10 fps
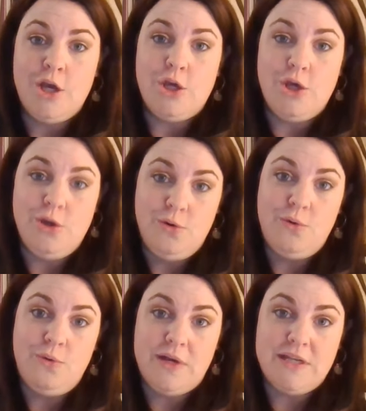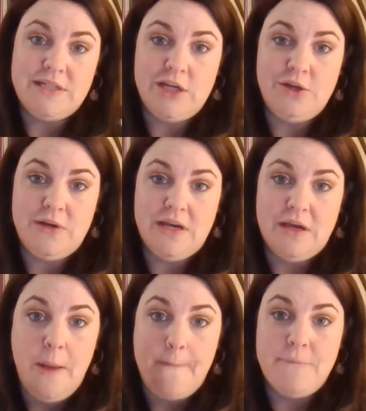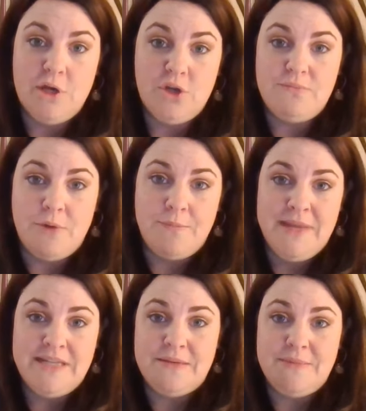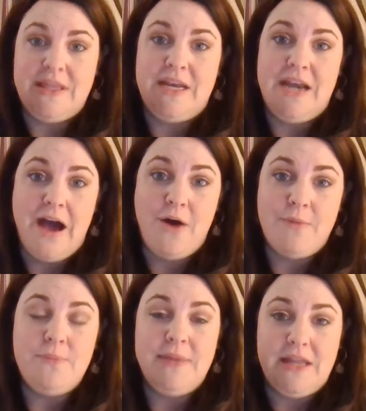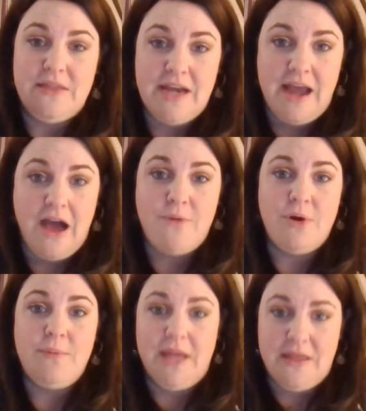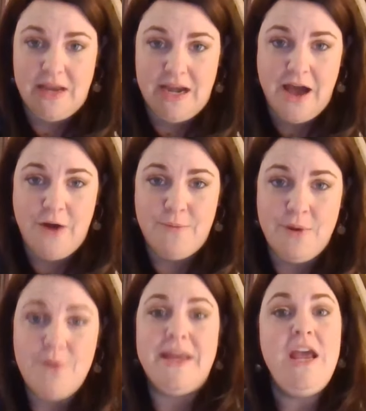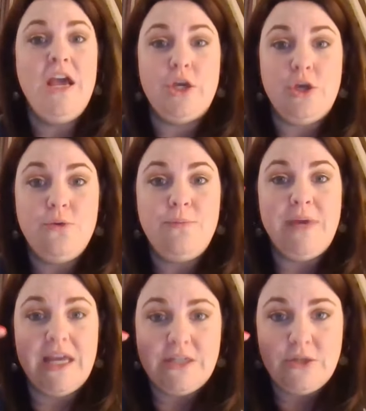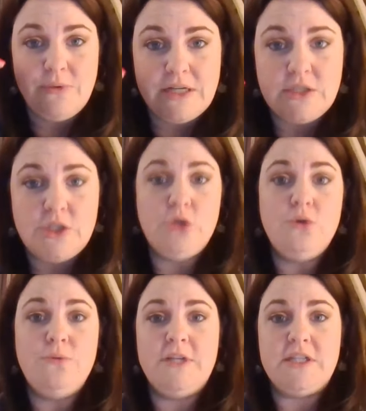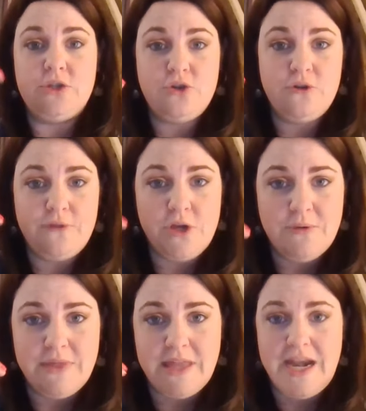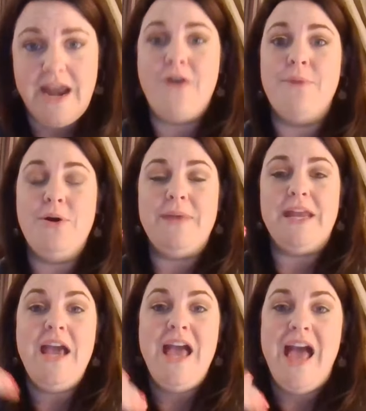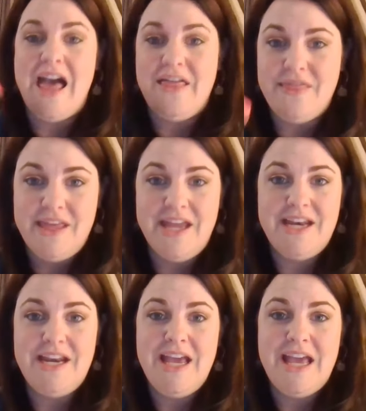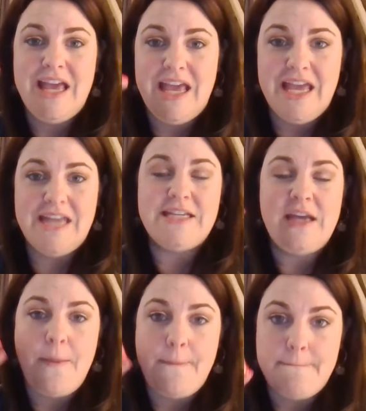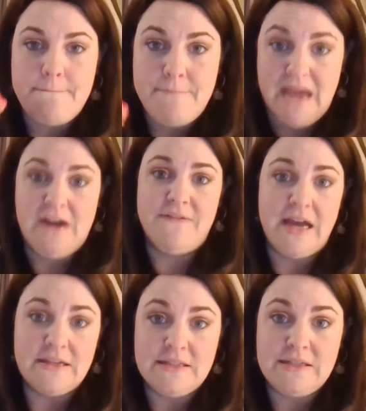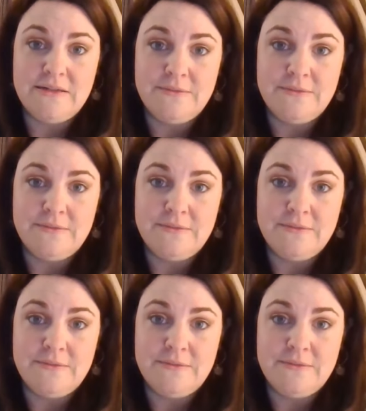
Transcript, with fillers: you continue to build momentum in the now moment, in the now moment, in the now moment. You begin to assume this is true for you in the now moment, and then it manifests.